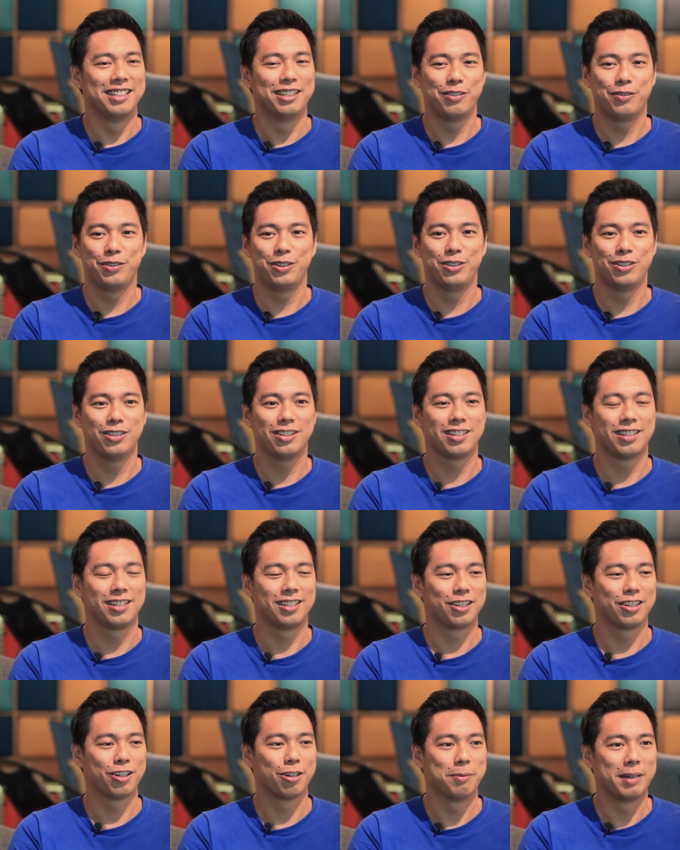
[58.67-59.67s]
interviews.
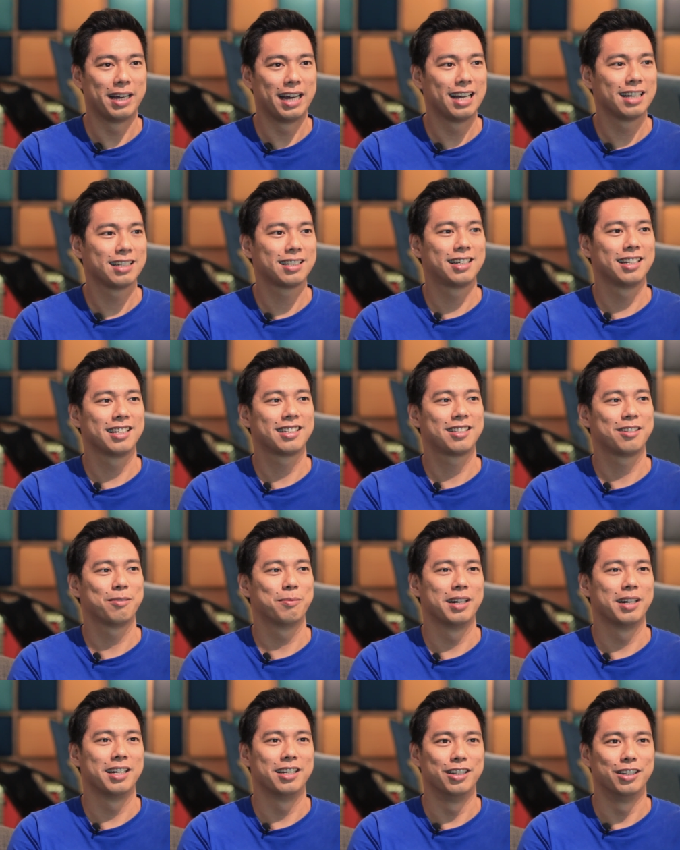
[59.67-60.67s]
I got my ass
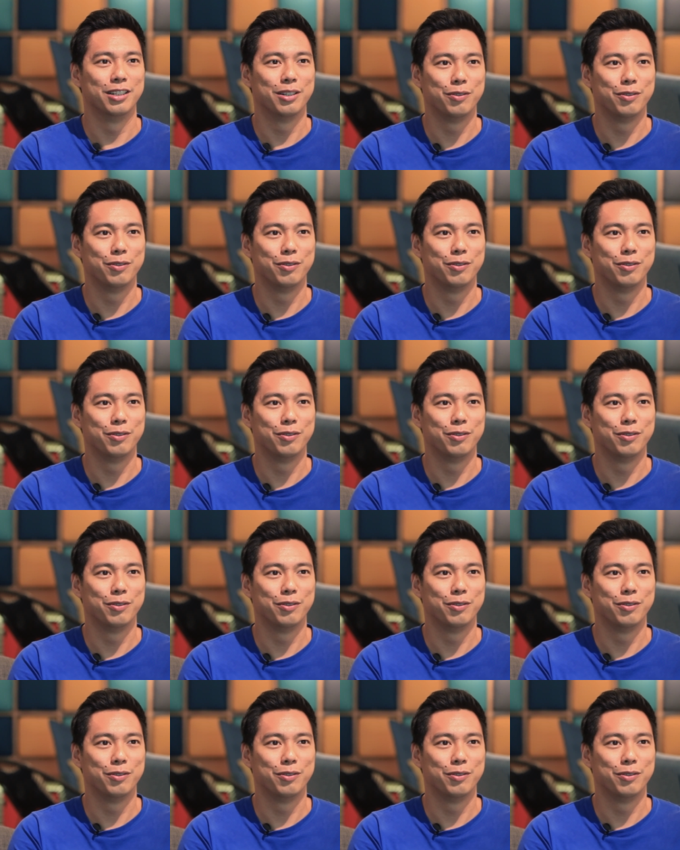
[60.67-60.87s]
kicked by the